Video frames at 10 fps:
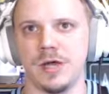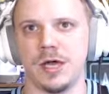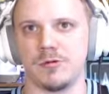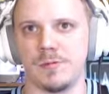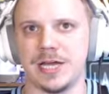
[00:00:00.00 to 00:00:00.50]

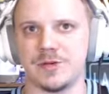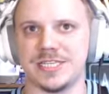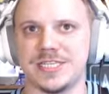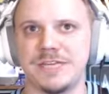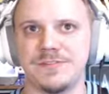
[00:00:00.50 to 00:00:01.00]
Uh, Rhamondre
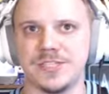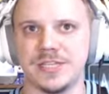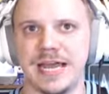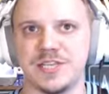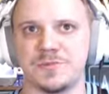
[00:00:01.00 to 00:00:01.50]

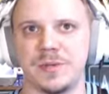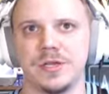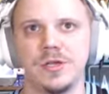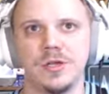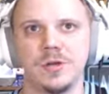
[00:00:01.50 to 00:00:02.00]
Stevenson has
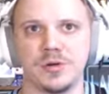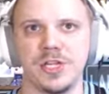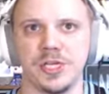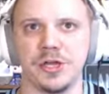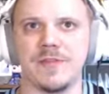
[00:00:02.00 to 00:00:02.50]
been
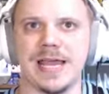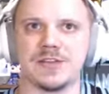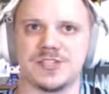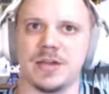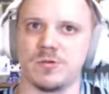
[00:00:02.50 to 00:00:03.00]
pretty good on the
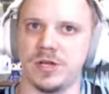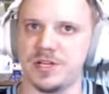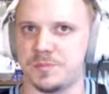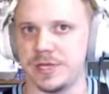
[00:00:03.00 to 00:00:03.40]
outside runs,